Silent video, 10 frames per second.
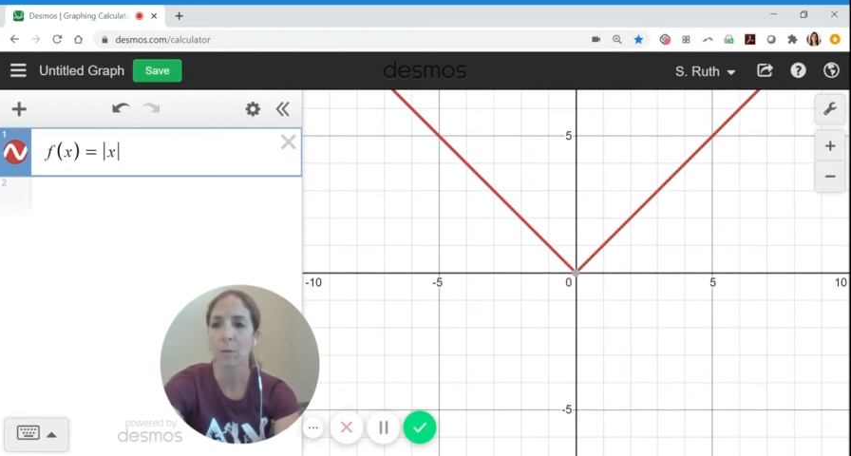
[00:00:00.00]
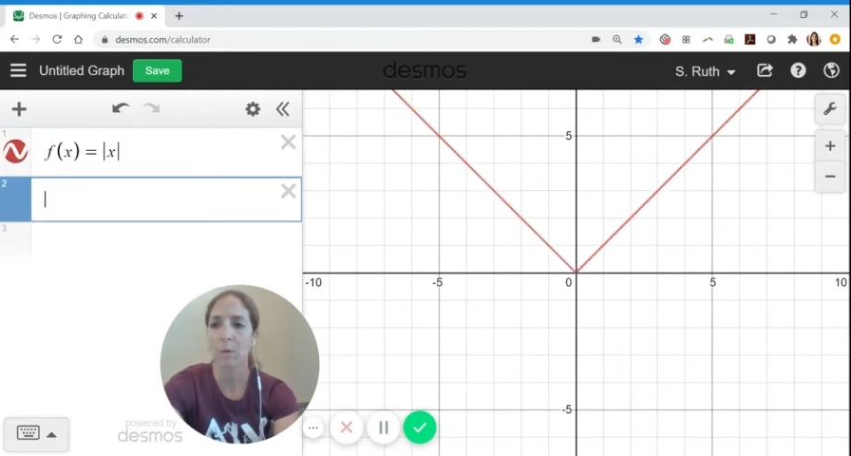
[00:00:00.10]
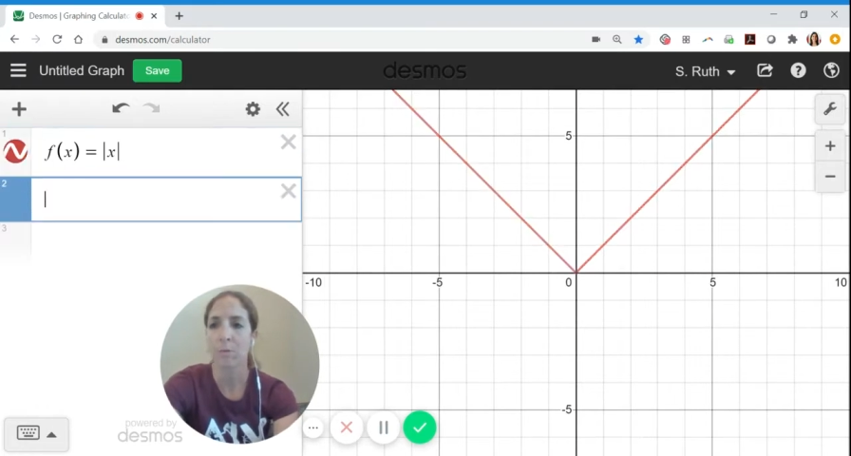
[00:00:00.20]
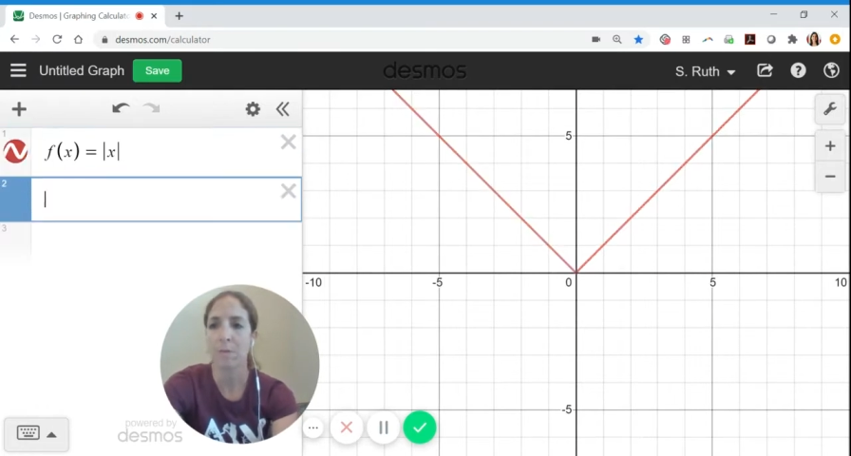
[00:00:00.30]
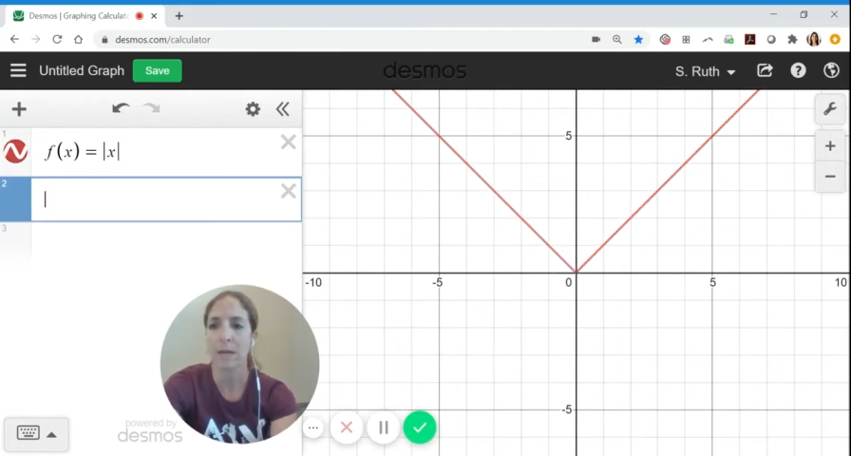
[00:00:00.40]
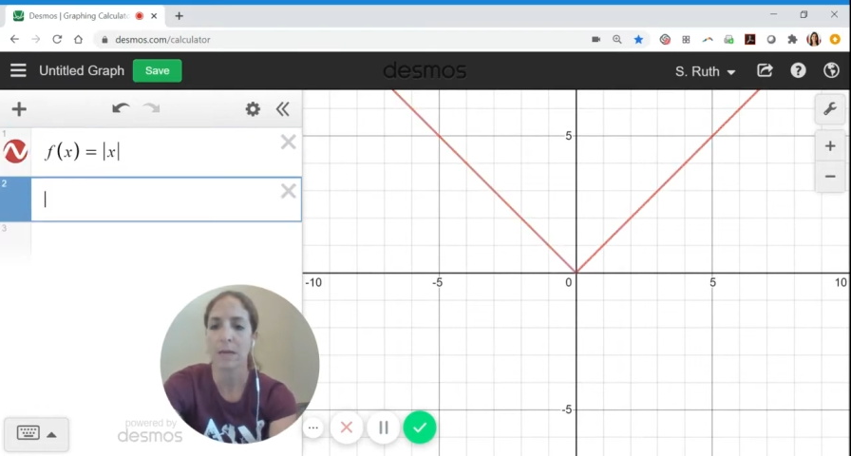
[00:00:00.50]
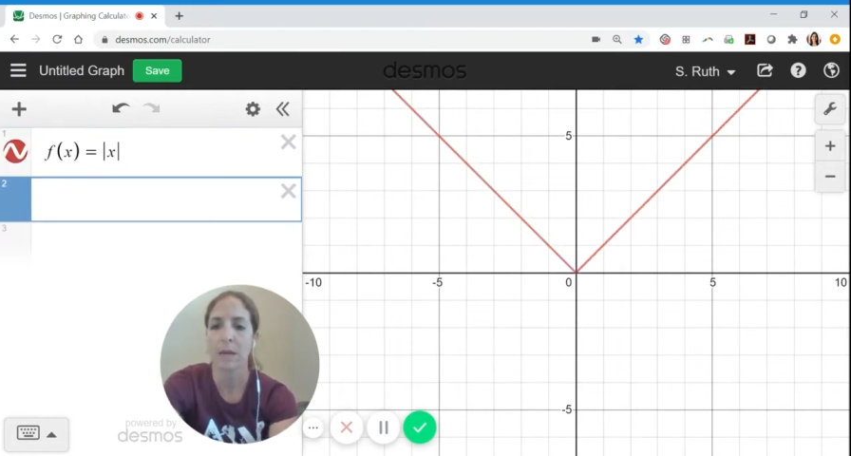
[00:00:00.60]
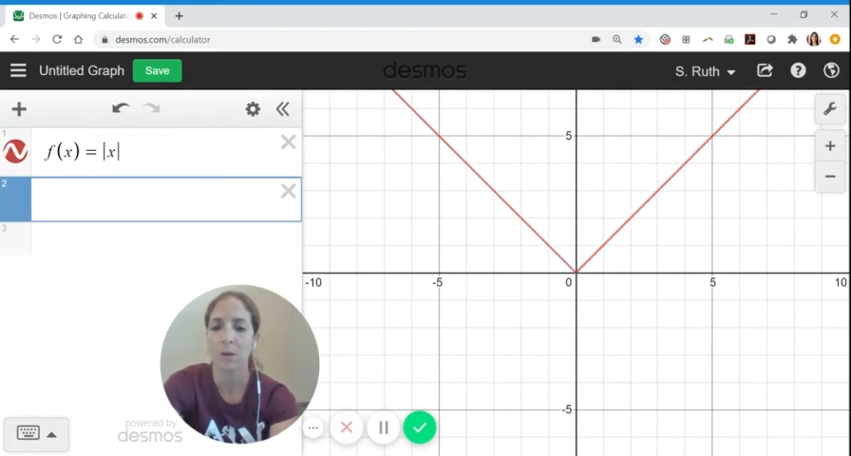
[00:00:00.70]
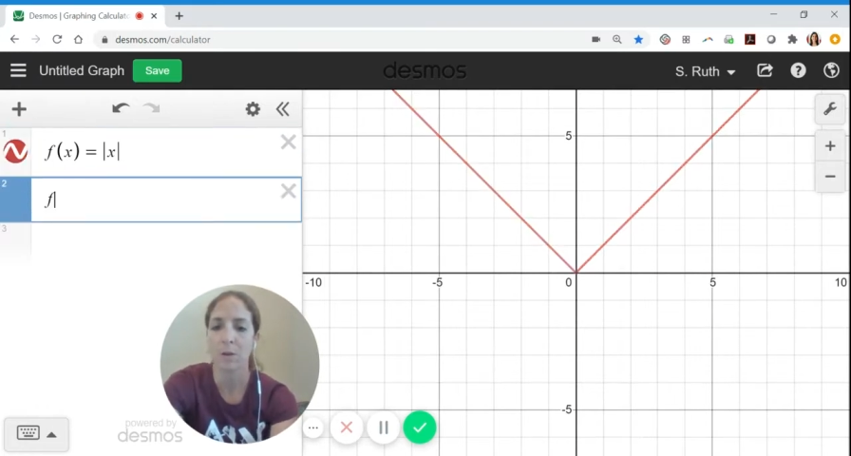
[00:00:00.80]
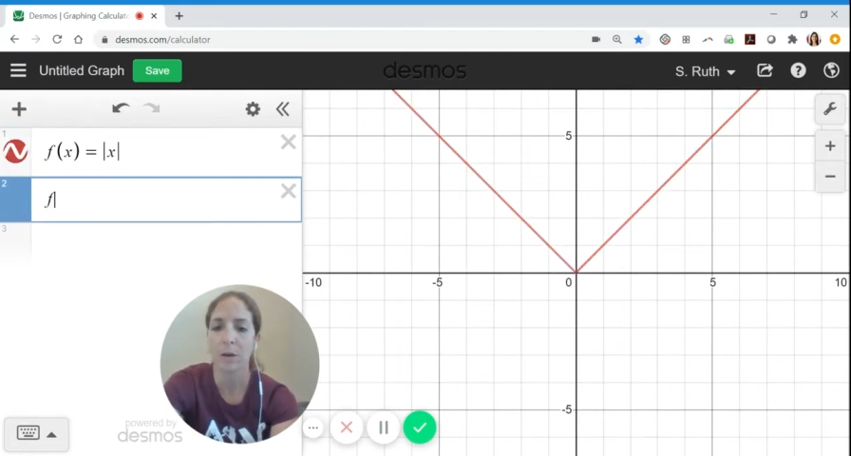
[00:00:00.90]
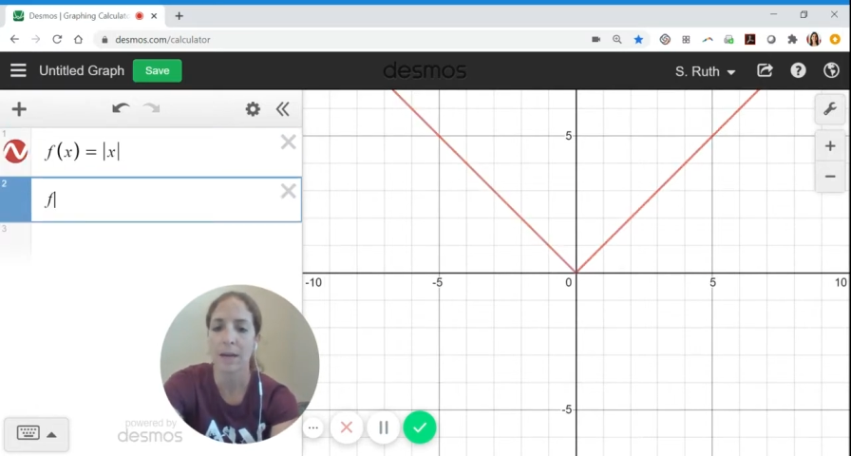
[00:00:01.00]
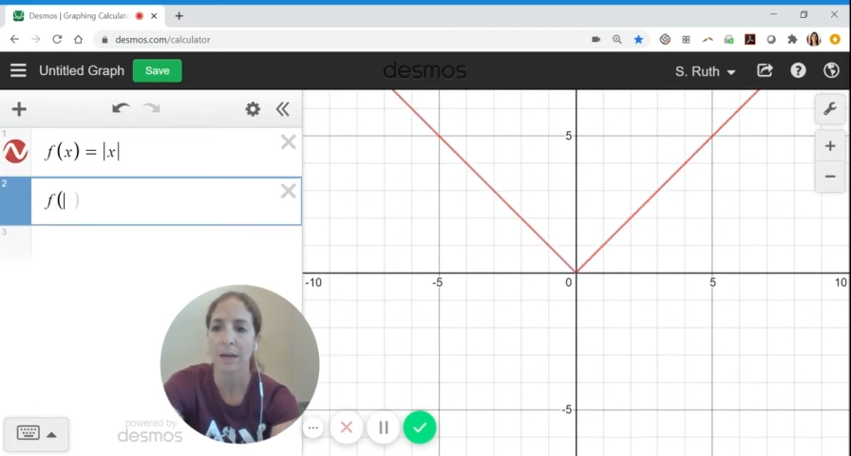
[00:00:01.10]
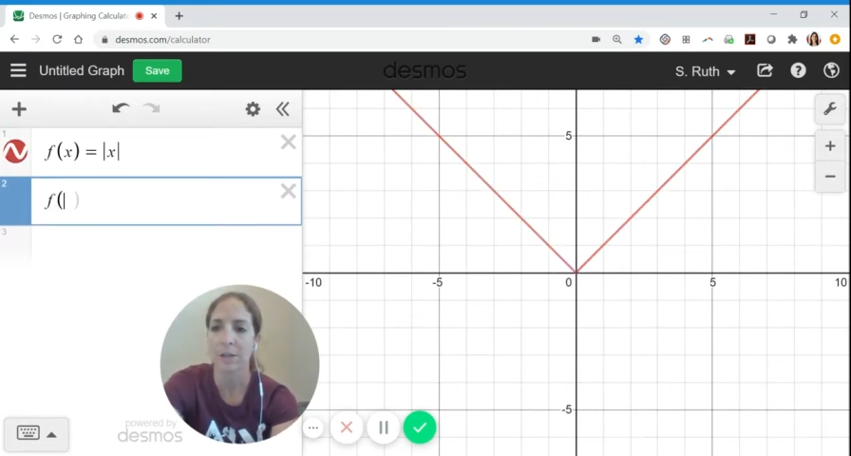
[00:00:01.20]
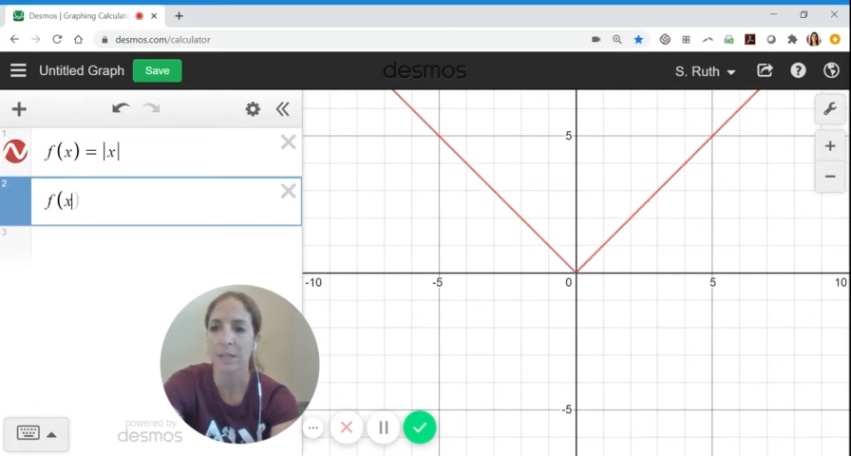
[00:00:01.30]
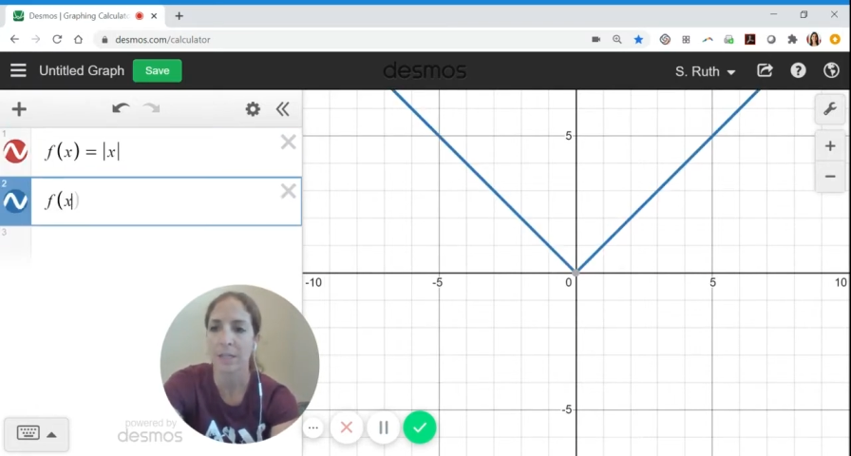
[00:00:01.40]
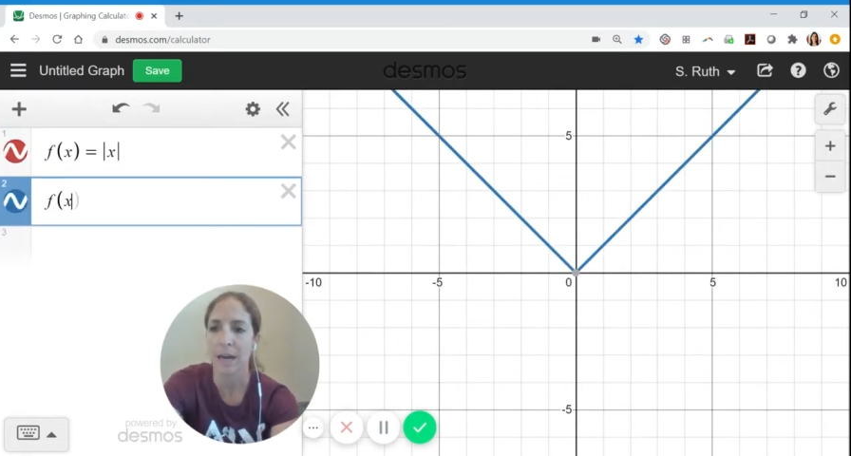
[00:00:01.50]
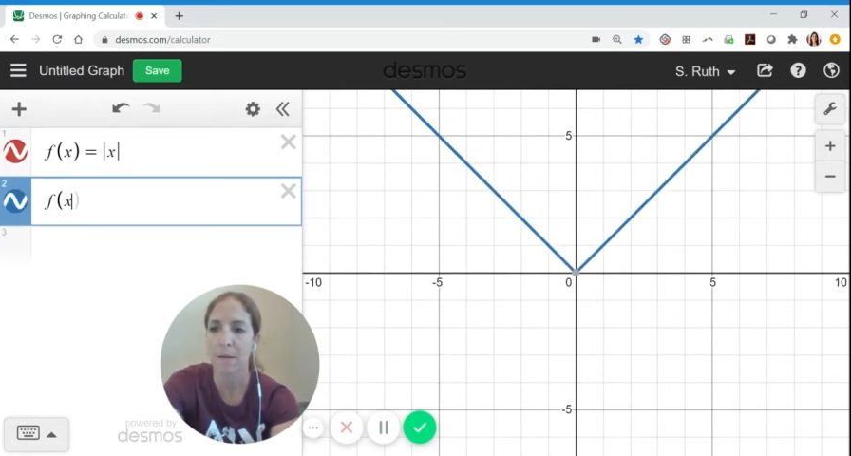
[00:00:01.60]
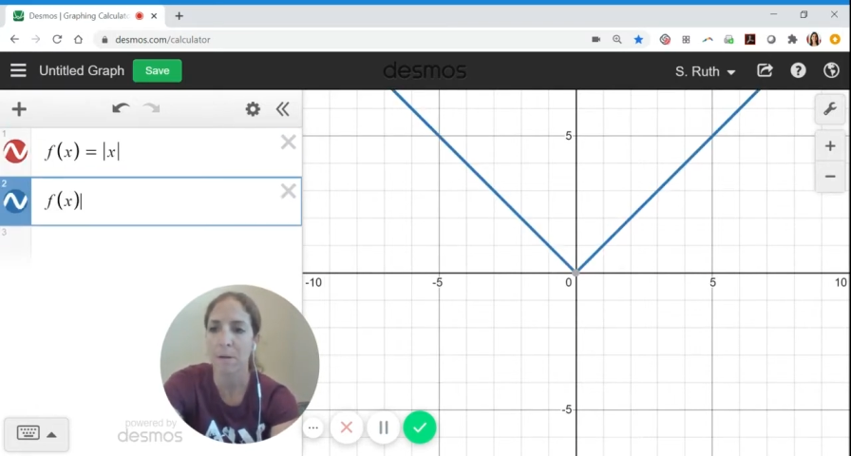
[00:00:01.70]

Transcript: would be you can actually type